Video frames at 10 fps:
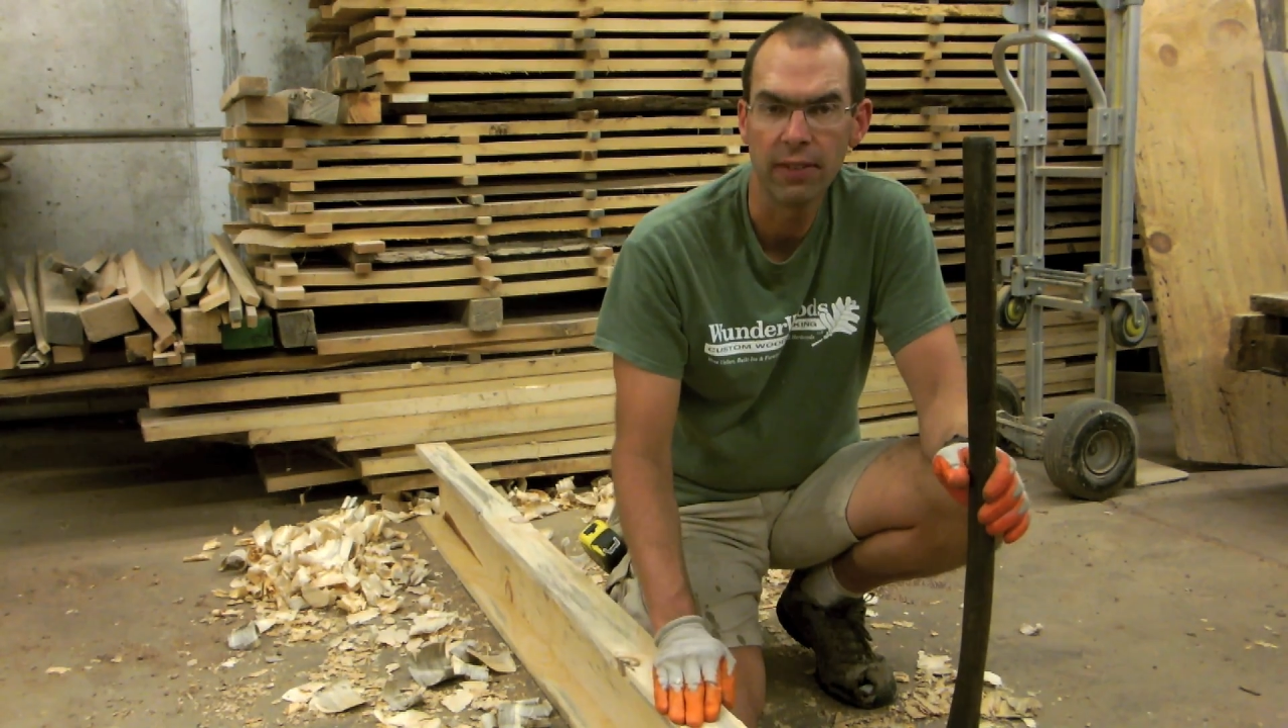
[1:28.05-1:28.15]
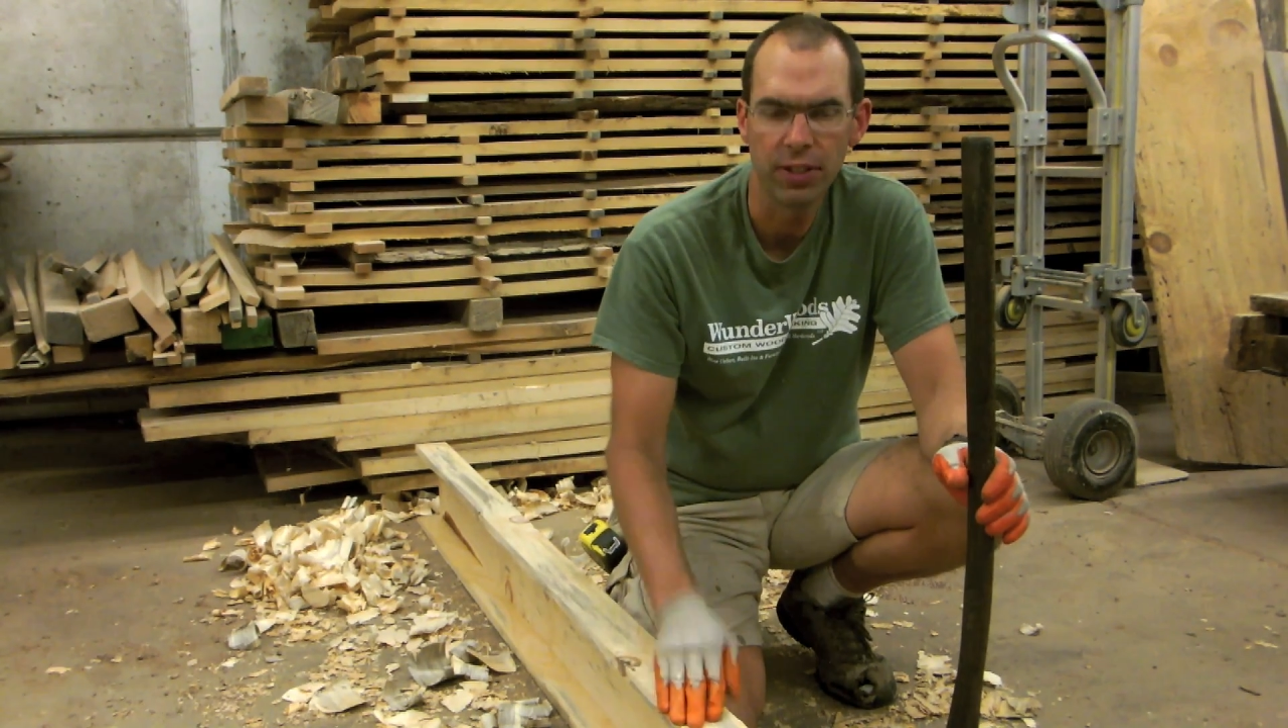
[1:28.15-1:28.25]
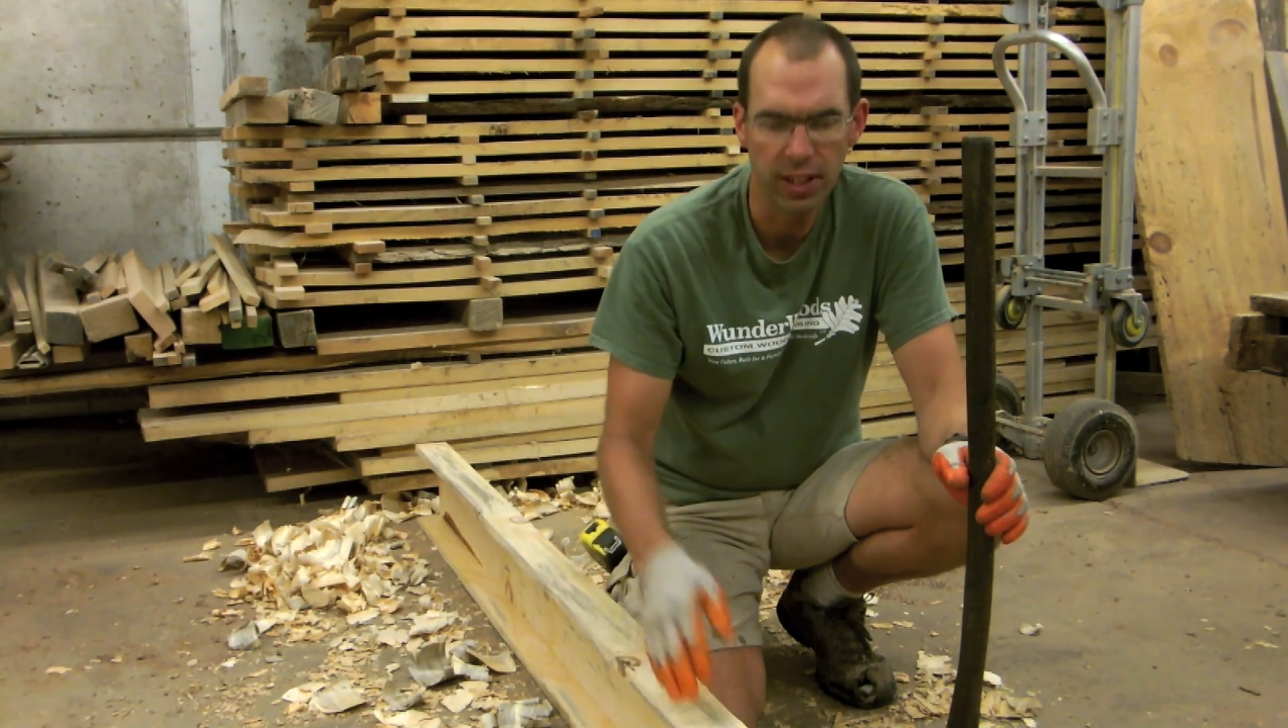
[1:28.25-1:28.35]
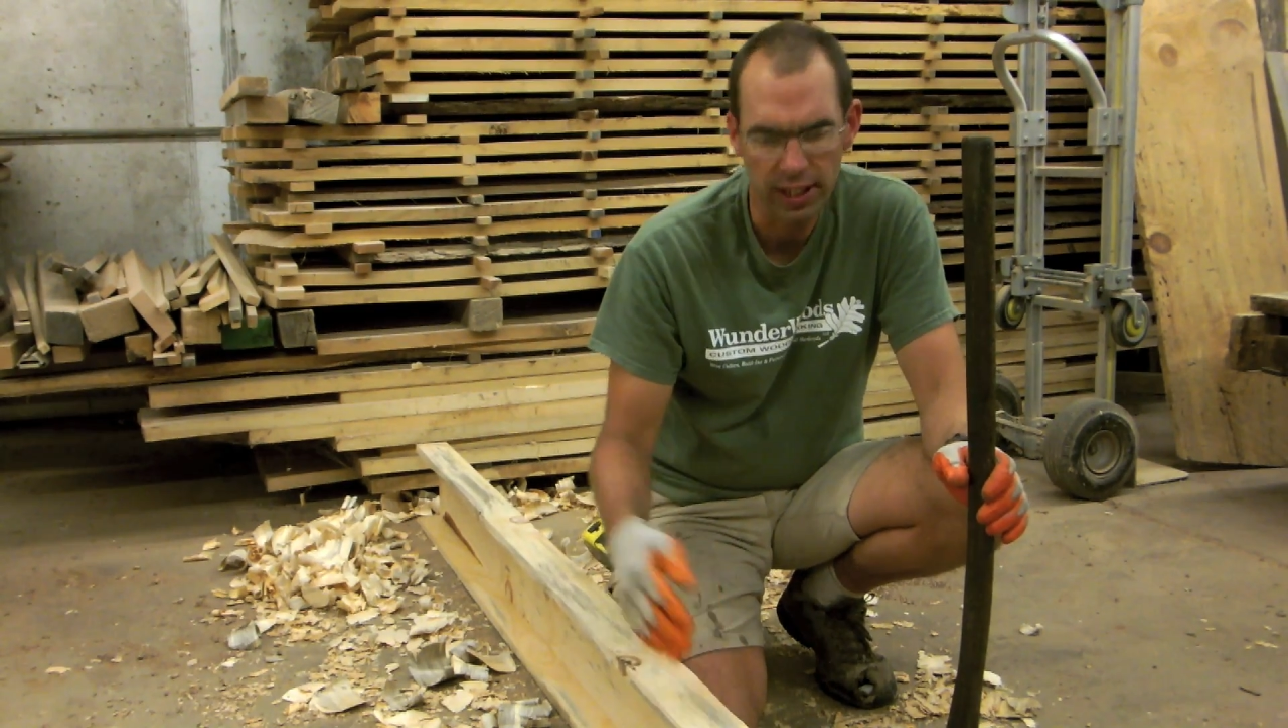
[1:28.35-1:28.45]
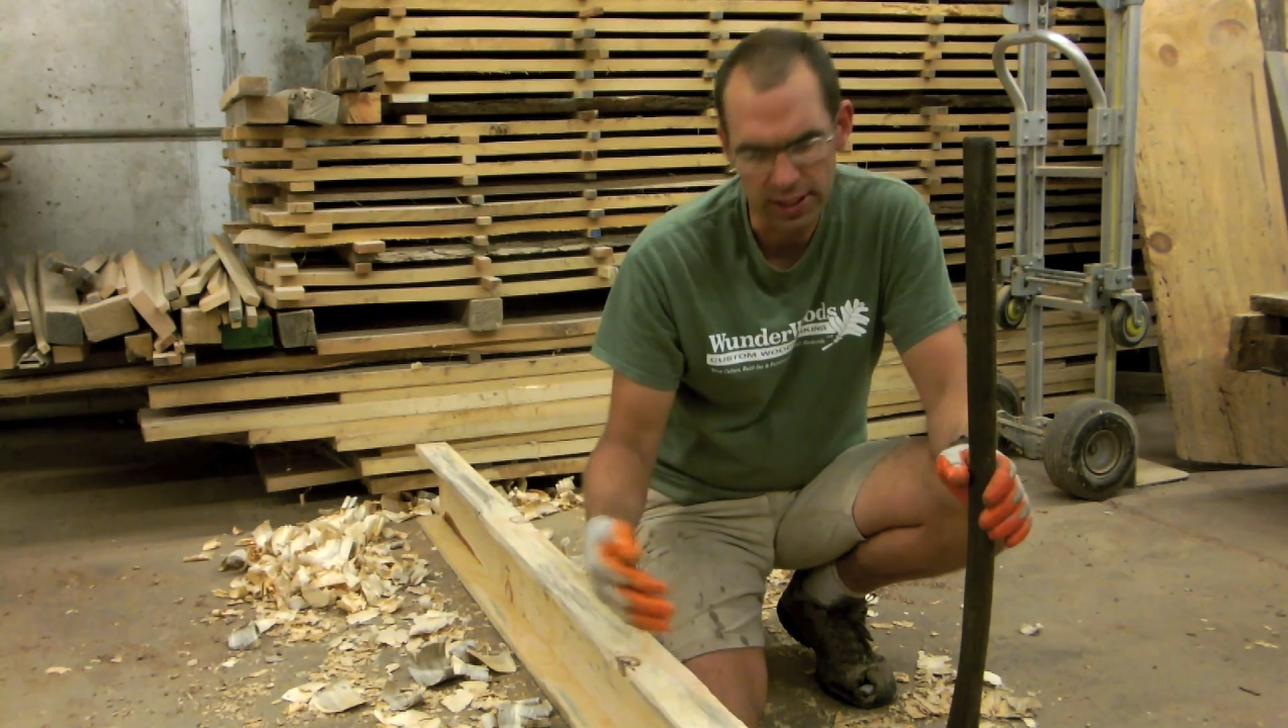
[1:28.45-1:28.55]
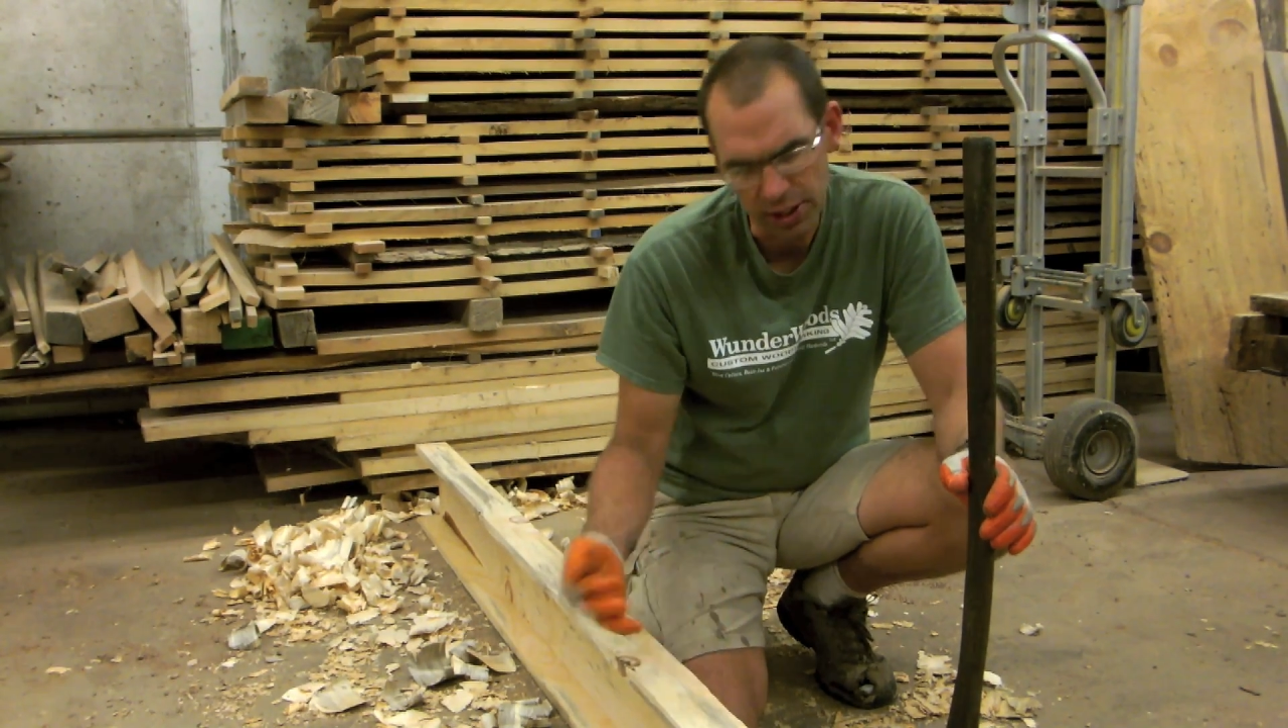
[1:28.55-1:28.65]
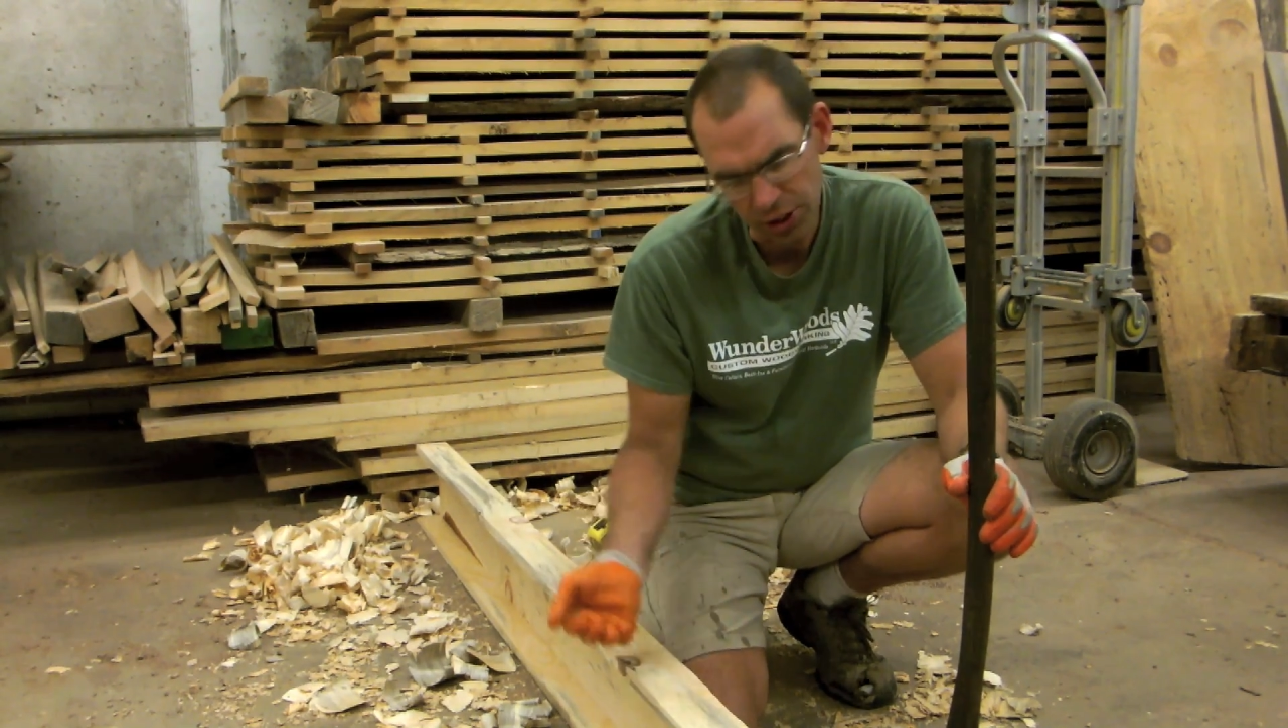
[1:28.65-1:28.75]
If it digs in,